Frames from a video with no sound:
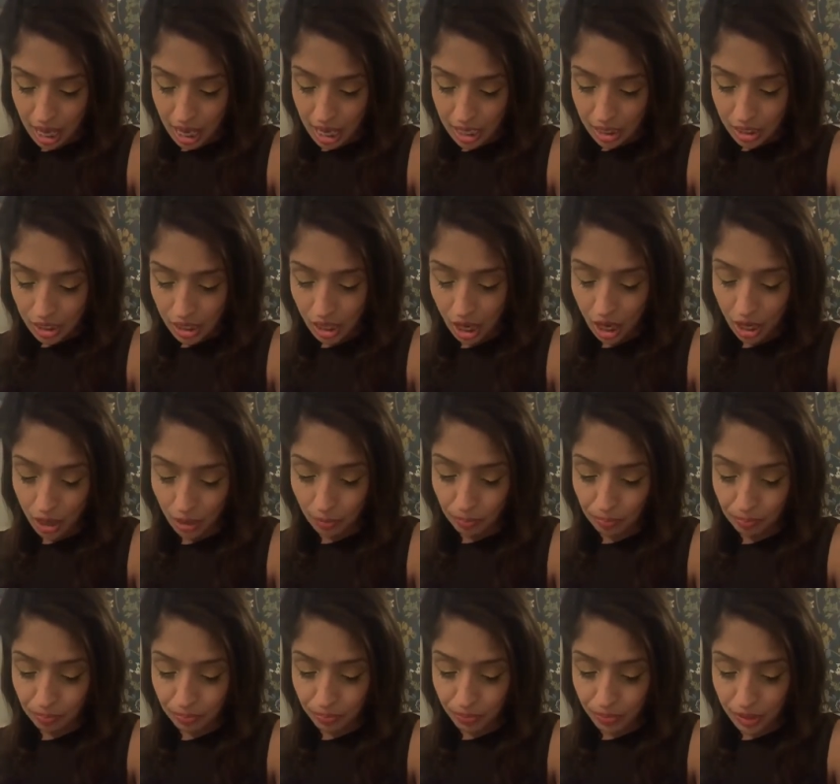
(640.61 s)
So,
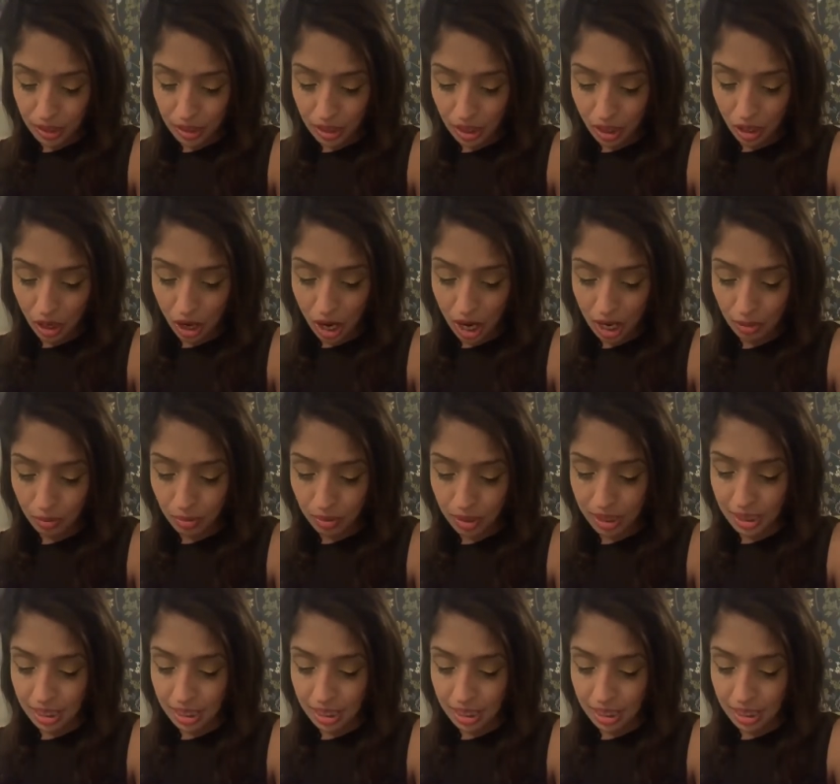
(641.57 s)
I was